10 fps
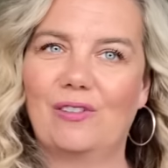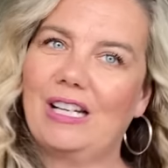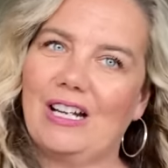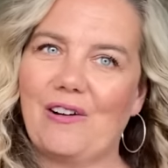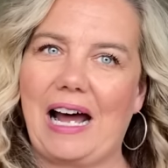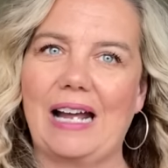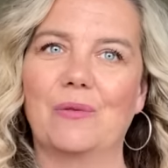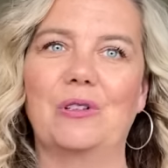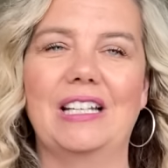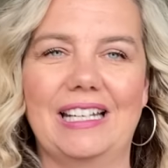video, I
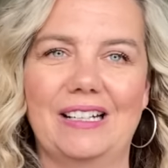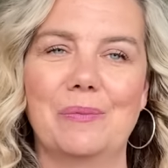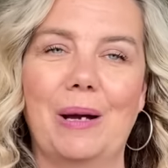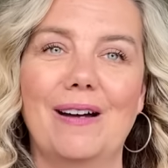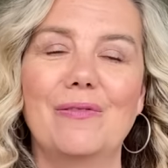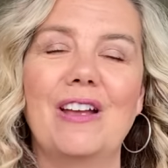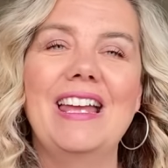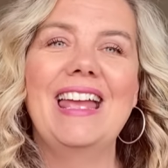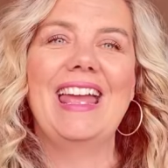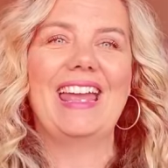will link it above.
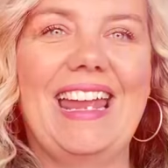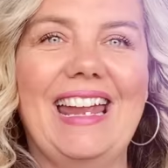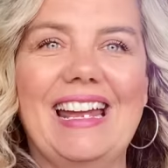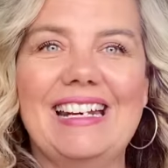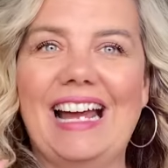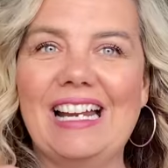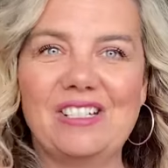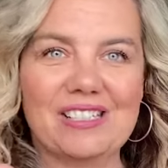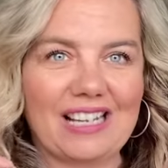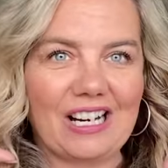And I
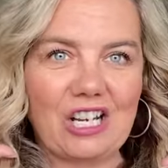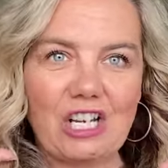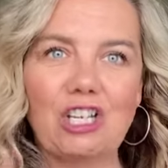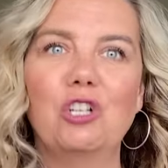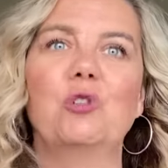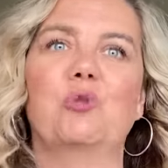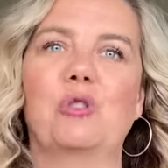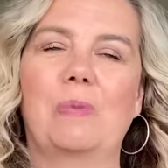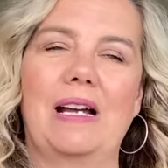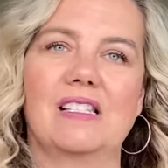just got a huge
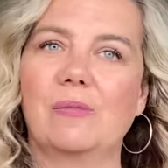response.